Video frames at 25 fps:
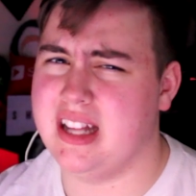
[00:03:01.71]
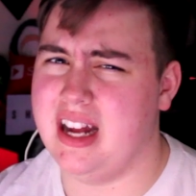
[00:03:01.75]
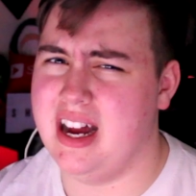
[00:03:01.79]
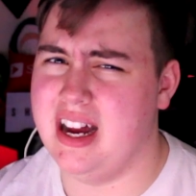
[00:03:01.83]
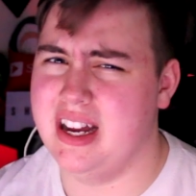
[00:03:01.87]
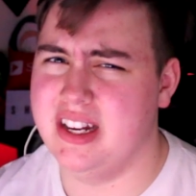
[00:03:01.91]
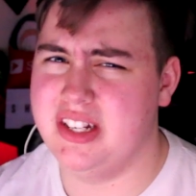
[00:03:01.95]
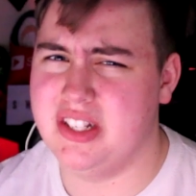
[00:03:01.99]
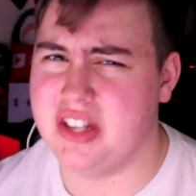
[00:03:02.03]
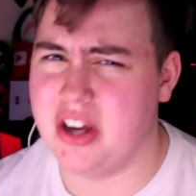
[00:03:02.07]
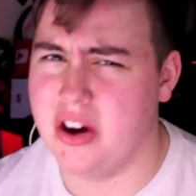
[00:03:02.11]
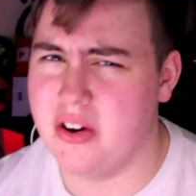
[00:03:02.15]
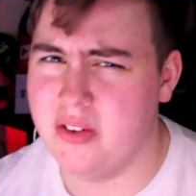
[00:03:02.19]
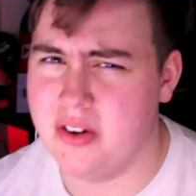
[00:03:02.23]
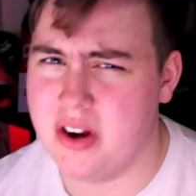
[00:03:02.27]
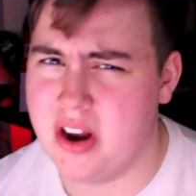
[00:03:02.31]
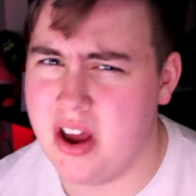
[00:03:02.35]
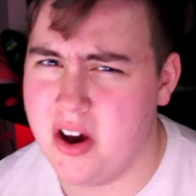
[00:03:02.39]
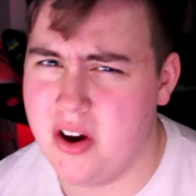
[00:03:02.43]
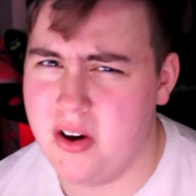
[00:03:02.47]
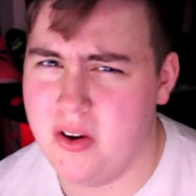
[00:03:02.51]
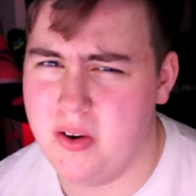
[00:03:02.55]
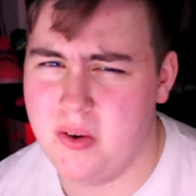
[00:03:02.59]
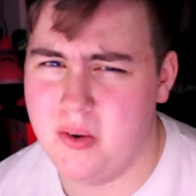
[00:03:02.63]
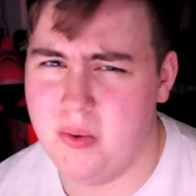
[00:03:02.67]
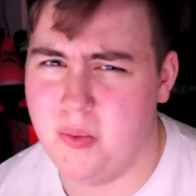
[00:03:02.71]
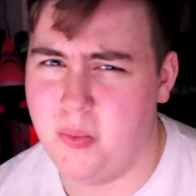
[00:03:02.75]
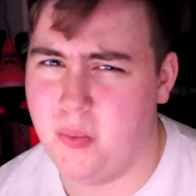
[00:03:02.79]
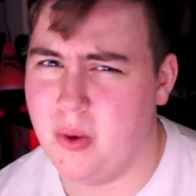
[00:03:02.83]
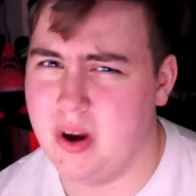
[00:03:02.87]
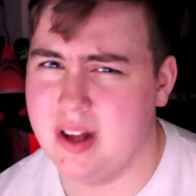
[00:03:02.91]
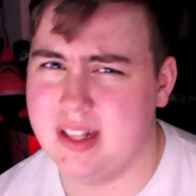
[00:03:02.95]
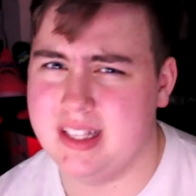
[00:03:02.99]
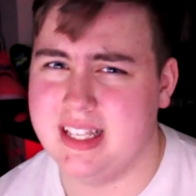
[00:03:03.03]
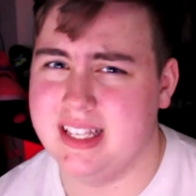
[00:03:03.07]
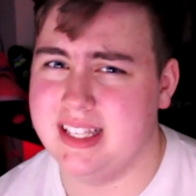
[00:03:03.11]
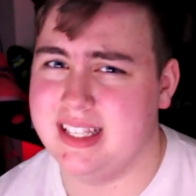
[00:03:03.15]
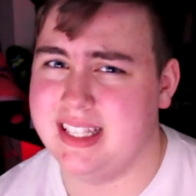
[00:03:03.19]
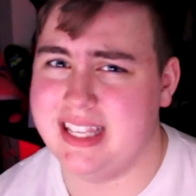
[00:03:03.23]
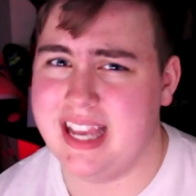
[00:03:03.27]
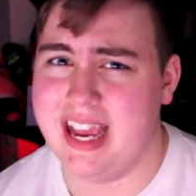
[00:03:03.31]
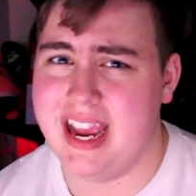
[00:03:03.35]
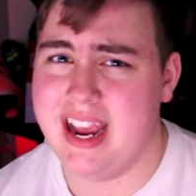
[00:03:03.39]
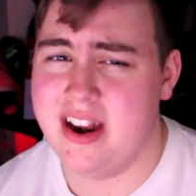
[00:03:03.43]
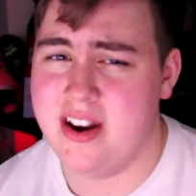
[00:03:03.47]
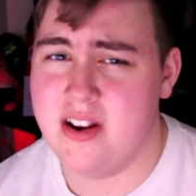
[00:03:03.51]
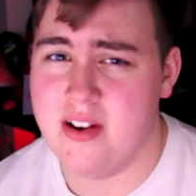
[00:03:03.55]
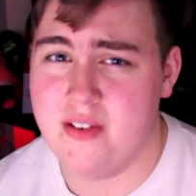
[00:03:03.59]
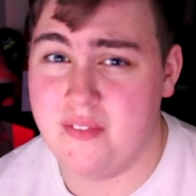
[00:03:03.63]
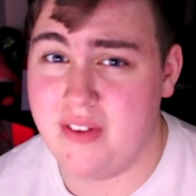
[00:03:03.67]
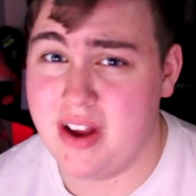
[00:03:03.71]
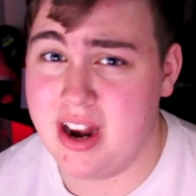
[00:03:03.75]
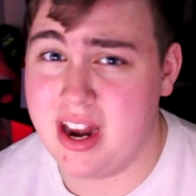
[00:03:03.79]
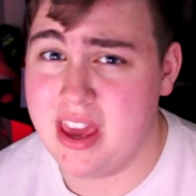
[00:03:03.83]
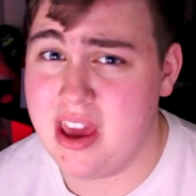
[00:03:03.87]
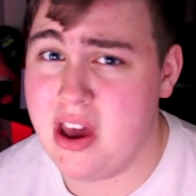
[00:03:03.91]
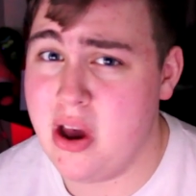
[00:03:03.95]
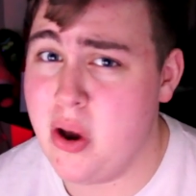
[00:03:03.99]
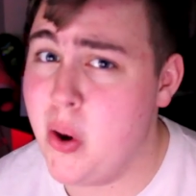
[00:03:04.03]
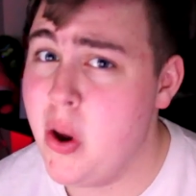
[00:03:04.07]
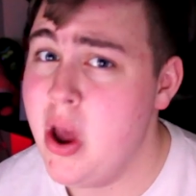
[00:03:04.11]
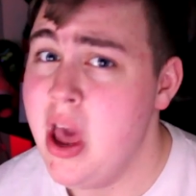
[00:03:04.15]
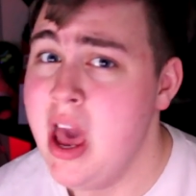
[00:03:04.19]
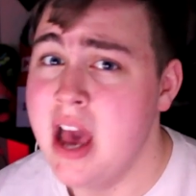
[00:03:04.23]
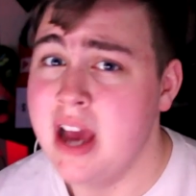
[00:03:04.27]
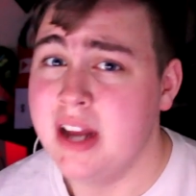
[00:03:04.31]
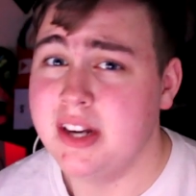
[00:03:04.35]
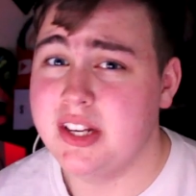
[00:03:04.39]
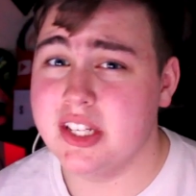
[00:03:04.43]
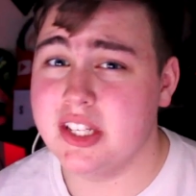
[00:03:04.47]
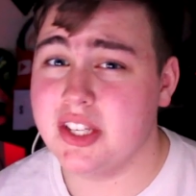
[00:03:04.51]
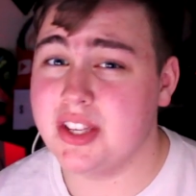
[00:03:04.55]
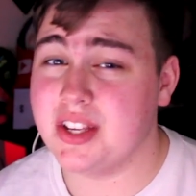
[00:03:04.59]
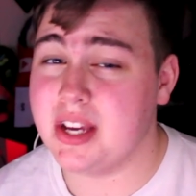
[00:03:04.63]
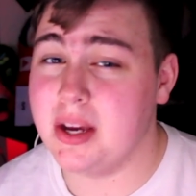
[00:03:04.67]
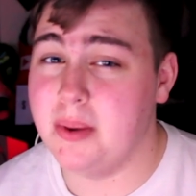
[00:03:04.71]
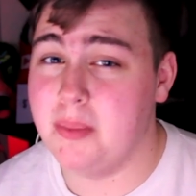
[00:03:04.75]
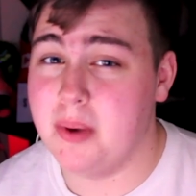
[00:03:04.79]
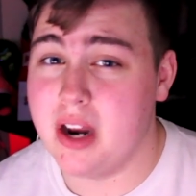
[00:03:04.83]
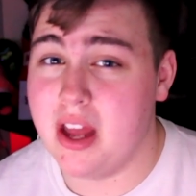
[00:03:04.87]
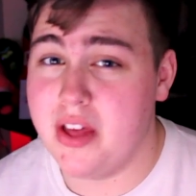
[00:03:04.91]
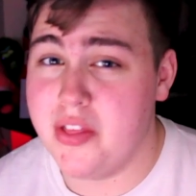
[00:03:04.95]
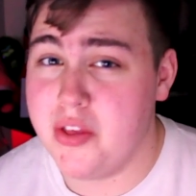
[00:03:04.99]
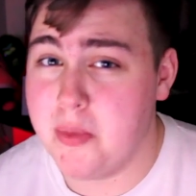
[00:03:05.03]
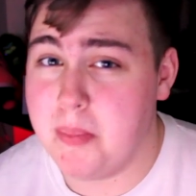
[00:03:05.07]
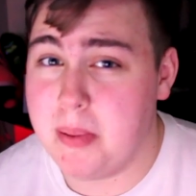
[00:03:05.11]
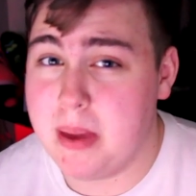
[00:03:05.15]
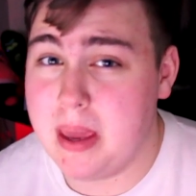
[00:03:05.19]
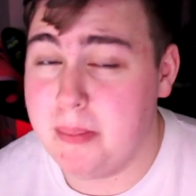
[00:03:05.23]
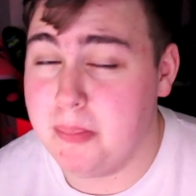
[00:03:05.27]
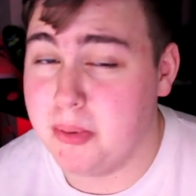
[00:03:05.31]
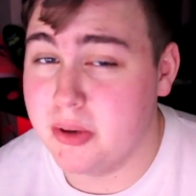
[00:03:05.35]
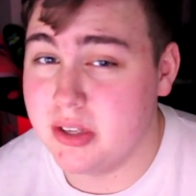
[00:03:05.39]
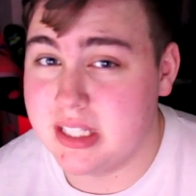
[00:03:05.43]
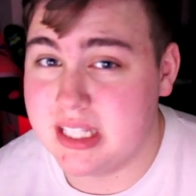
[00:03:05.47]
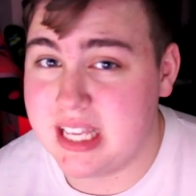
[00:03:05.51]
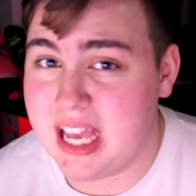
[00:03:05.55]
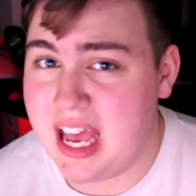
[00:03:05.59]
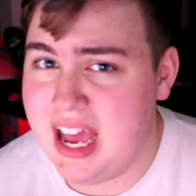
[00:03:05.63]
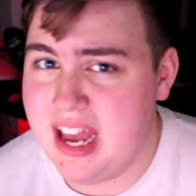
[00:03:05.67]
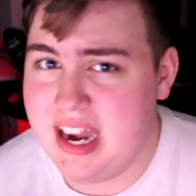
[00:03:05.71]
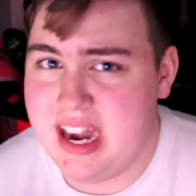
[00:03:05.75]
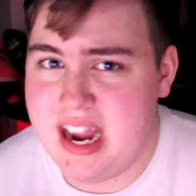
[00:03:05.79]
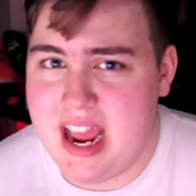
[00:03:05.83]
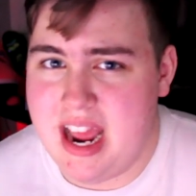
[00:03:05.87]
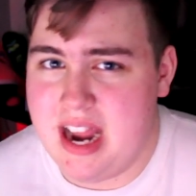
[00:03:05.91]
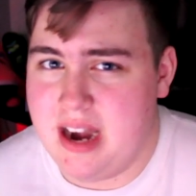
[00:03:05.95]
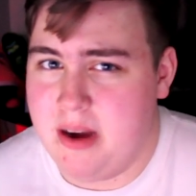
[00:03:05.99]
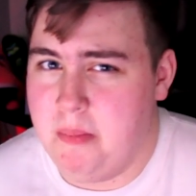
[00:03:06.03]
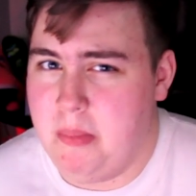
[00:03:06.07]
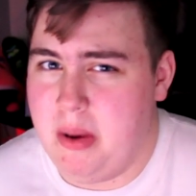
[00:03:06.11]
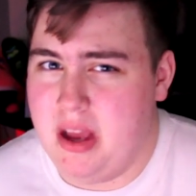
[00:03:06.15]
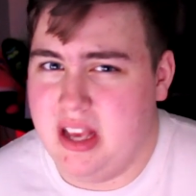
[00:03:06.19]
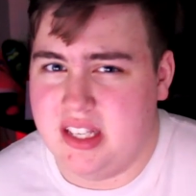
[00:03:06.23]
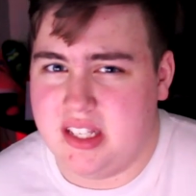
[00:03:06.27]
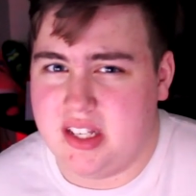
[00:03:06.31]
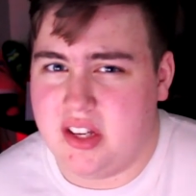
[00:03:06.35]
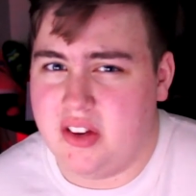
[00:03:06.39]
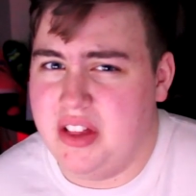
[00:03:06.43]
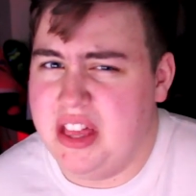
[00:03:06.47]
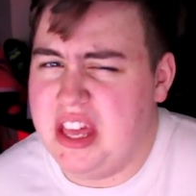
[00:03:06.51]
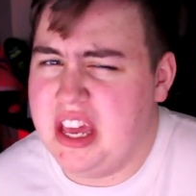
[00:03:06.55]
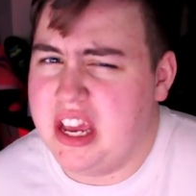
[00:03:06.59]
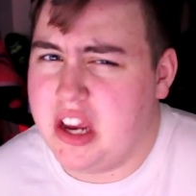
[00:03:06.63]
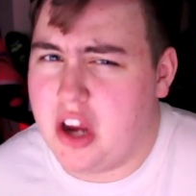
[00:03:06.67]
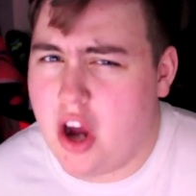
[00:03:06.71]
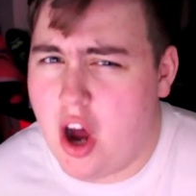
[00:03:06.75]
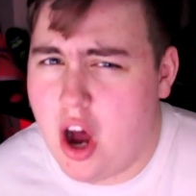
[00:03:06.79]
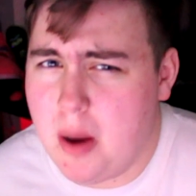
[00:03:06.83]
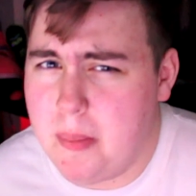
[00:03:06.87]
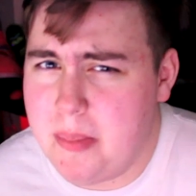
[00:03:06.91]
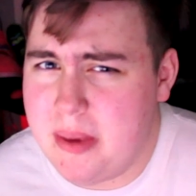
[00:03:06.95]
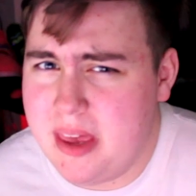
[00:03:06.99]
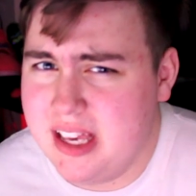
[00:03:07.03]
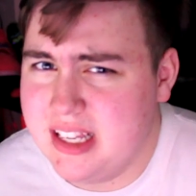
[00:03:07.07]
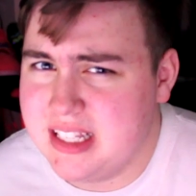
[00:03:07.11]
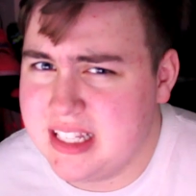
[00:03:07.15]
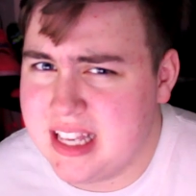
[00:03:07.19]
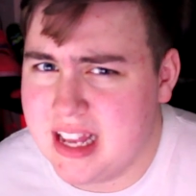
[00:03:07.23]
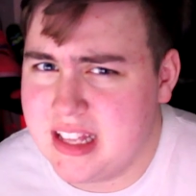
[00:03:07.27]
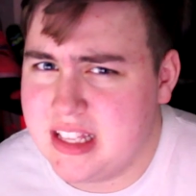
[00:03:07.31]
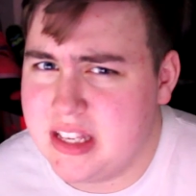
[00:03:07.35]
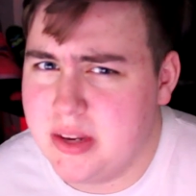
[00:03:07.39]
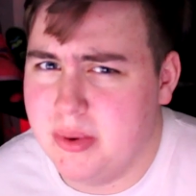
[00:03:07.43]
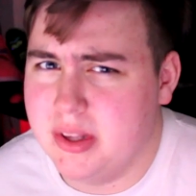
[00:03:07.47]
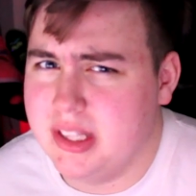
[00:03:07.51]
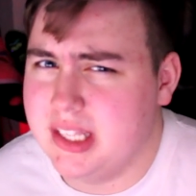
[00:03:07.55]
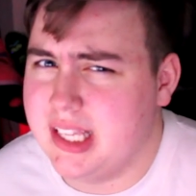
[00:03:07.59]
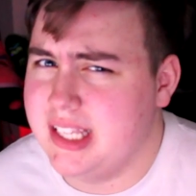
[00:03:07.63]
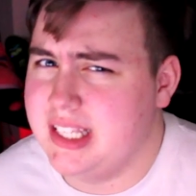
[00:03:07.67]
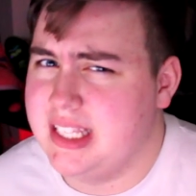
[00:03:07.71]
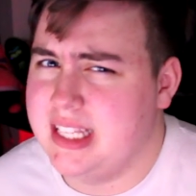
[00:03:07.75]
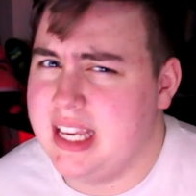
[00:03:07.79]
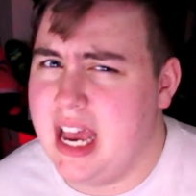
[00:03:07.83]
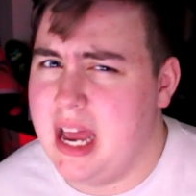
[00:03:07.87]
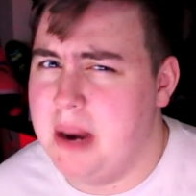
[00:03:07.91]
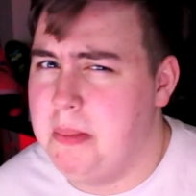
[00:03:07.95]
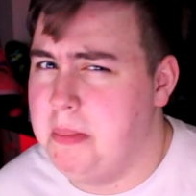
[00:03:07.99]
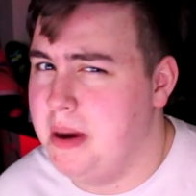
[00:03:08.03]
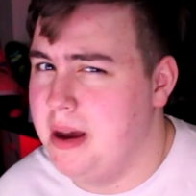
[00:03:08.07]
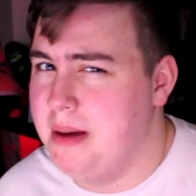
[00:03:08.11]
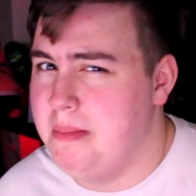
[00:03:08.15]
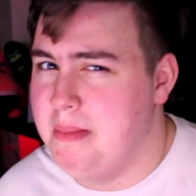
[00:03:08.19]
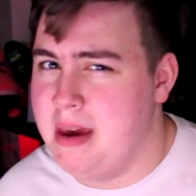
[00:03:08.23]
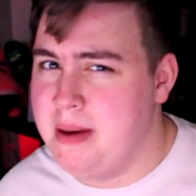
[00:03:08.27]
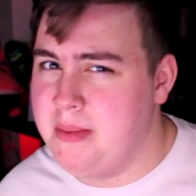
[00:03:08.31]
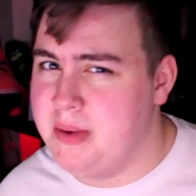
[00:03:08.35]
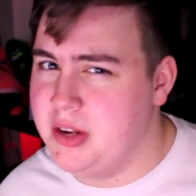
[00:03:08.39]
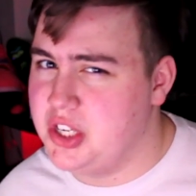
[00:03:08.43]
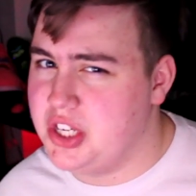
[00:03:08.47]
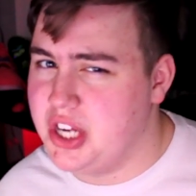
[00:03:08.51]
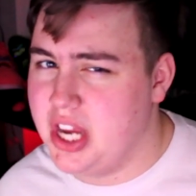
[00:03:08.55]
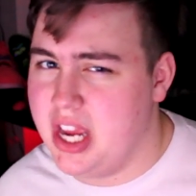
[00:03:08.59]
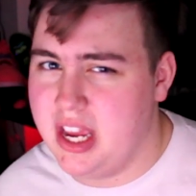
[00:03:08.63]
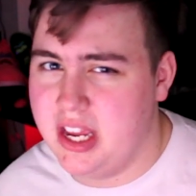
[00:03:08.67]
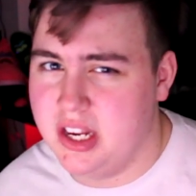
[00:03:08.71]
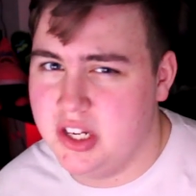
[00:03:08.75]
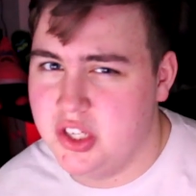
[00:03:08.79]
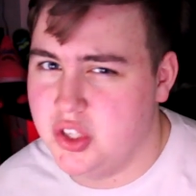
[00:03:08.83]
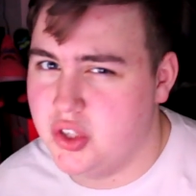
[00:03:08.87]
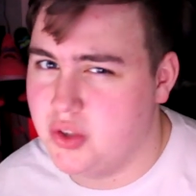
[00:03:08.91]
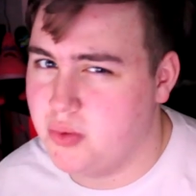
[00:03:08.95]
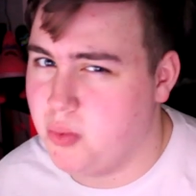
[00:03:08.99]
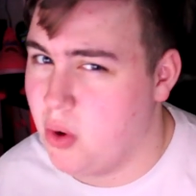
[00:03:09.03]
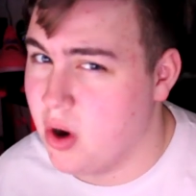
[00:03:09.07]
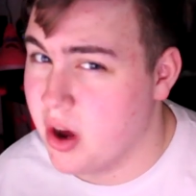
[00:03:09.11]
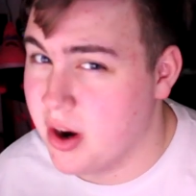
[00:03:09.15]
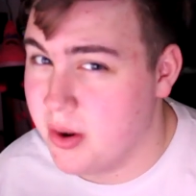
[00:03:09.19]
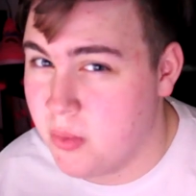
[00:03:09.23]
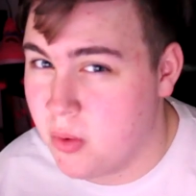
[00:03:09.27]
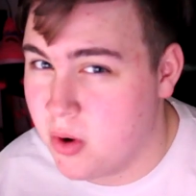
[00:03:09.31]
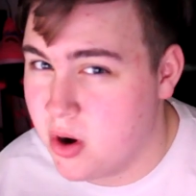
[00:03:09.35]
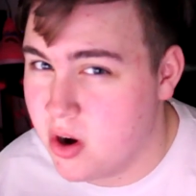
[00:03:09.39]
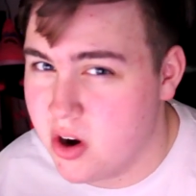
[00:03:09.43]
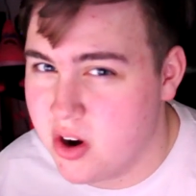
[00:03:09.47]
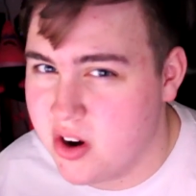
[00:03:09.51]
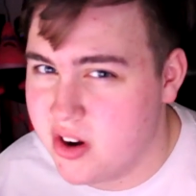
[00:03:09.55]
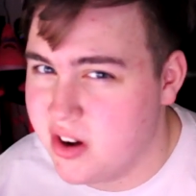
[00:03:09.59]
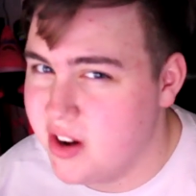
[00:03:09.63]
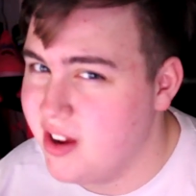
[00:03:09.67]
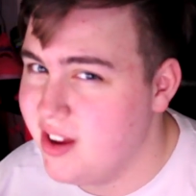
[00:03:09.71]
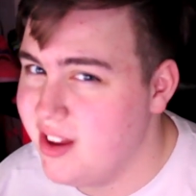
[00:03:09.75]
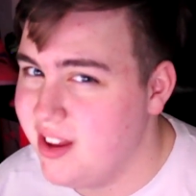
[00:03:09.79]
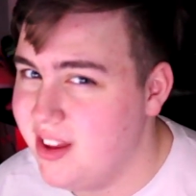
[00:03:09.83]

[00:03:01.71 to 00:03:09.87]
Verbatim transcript: uh, don't know what to say in your video, just look at what other people said and basically copy exactly what they said, but maybe change one word.